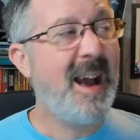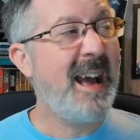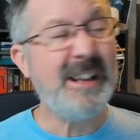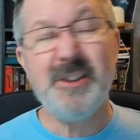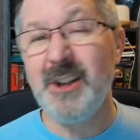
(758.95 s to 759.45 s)

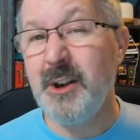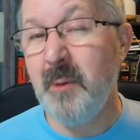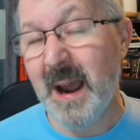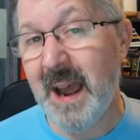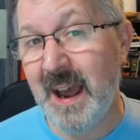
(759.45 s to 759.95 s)
I do
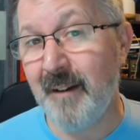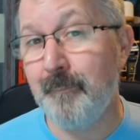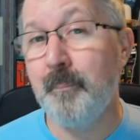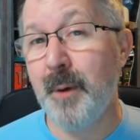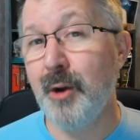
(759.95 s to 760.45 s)
have
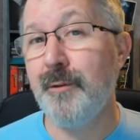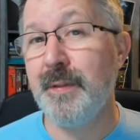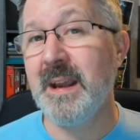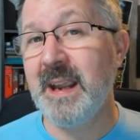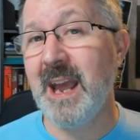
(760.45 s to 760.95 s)
both
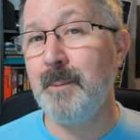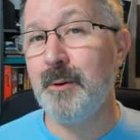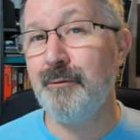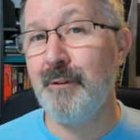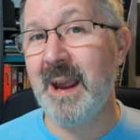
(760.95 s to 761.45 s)
the game
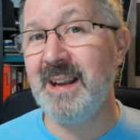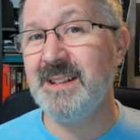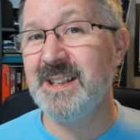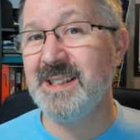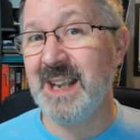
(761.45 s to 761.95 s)

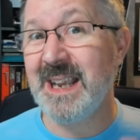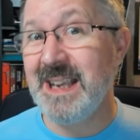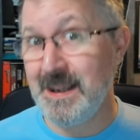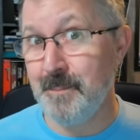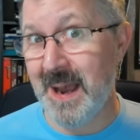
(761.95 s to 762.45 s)
creators'
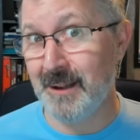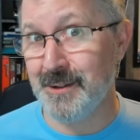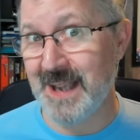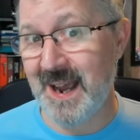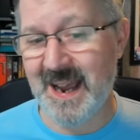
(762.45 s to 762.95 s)

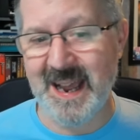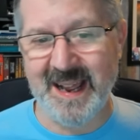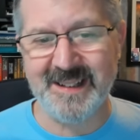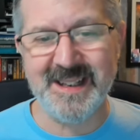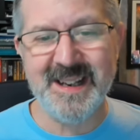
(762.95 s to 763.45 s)
emails at
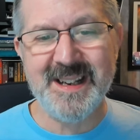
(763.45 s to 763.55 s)
hand.